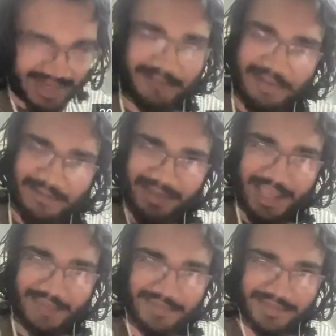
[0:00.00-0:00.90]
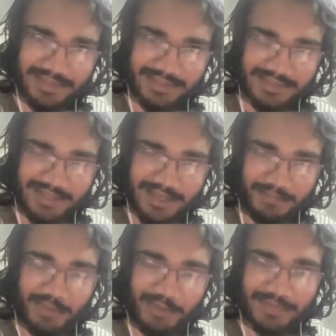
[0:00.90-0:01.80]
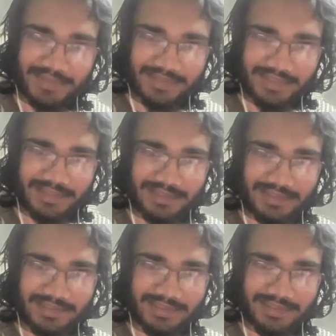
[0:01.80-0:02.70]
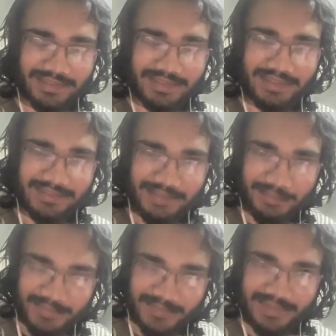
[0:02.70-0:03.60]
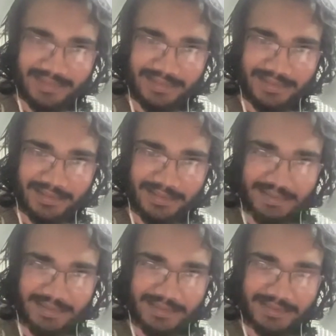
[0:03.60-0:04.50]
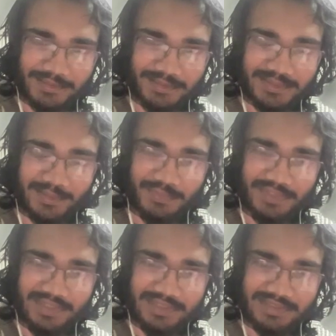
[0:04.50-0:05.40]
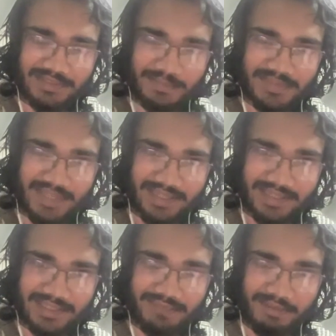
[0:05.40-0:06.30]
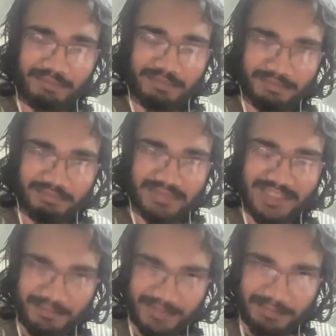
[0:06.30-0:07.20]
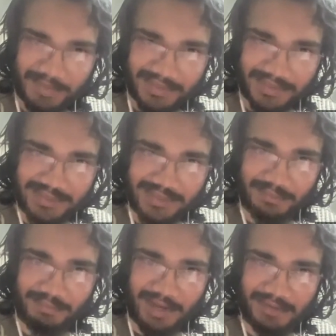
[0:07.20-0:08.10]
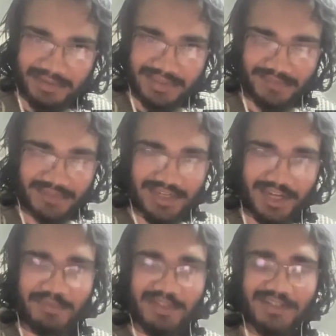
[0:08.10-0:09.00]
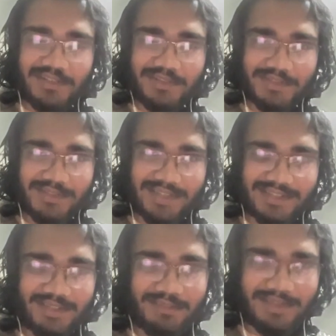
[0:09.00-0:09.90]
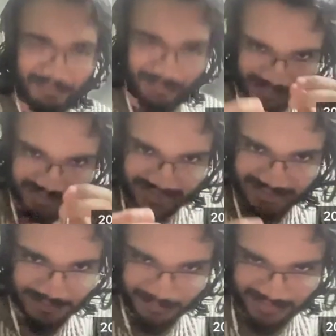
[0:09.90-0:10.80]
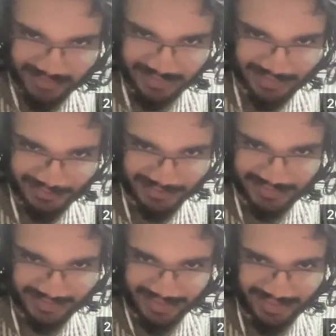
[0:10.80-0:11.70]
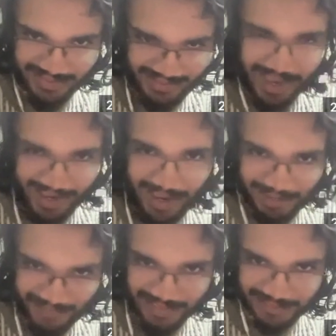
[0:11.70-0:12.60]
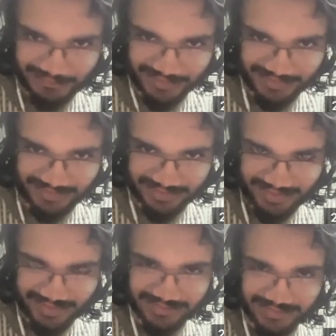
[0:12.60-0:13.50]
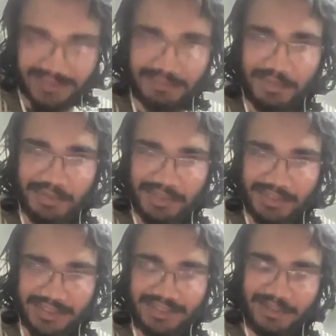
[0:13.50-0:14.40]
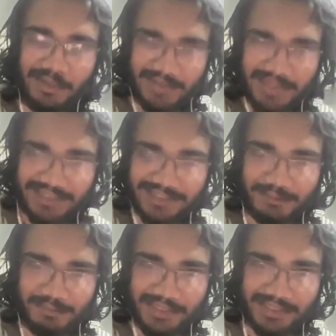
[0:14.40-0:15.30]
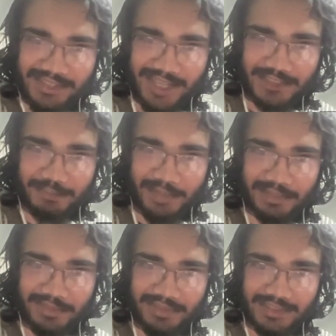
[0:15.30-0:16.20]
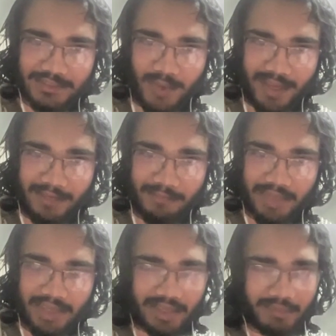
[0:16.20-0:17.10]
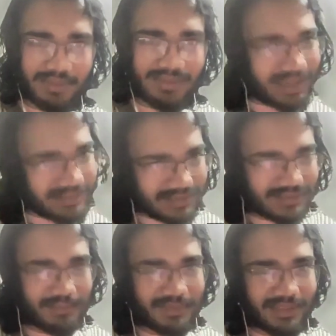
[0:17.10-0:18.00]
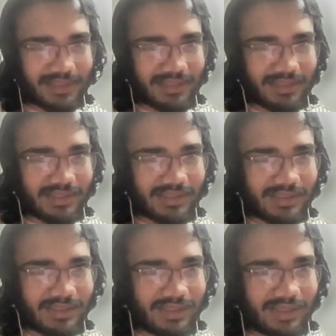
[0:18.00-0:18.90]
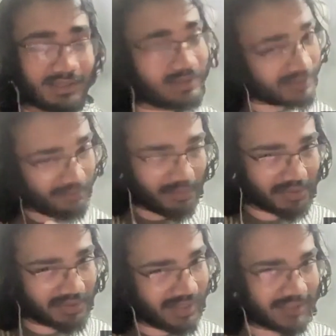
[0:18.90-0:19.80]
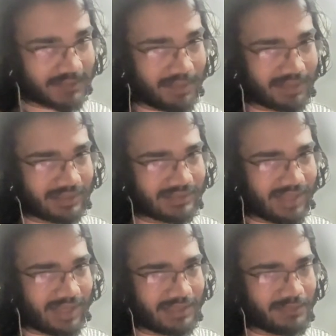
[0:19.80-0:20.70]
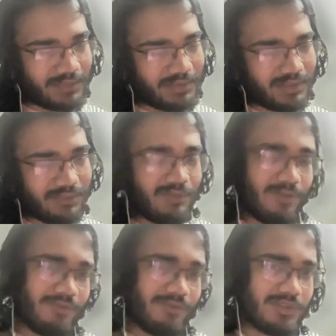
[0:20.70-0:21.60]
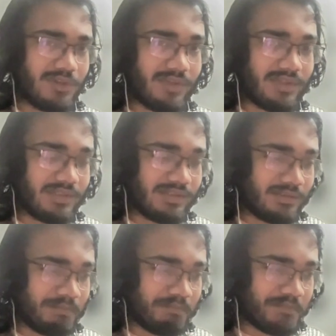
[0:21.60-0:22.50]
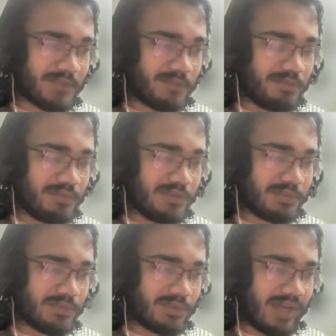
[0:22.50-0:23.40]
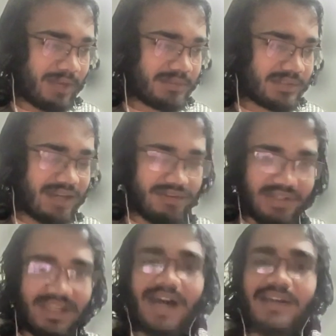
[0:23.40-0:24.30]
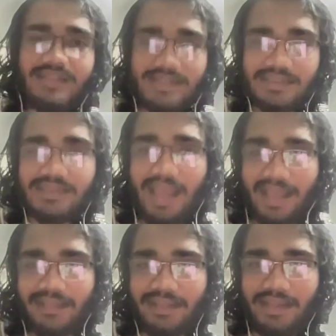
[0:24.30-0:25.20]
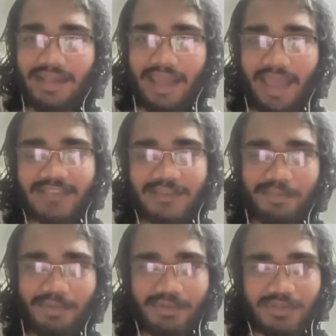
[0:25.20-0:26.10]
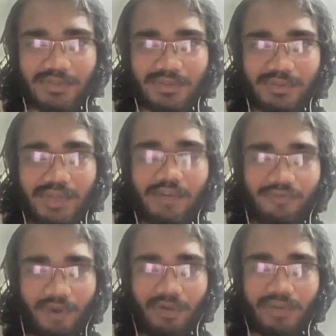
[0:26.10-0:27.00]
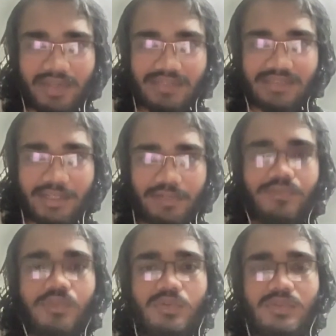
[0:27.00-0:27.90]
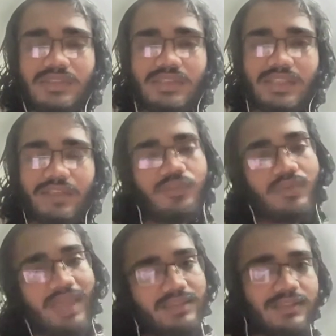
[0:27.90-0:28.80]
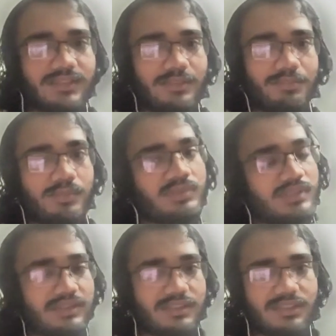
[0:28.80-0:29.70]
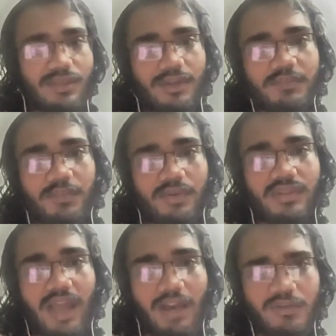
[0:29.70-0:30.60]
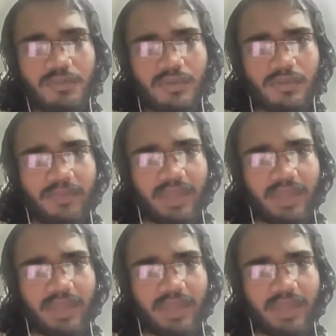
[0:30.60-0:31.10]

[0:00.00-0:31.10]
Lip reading: Like when we are having this conversation, there is something so subjective and deeply personal about it, which can't be reduced to, let's say, me processing words that you say, and vice versa. There is this emotional or there is this personal aspect to it as well. But that is something, the emotional aspect aside, we don't even know for sure whether computer programs can really understand, as opposed to following a set of rules. Ki if you get this input, this is the corresponding output.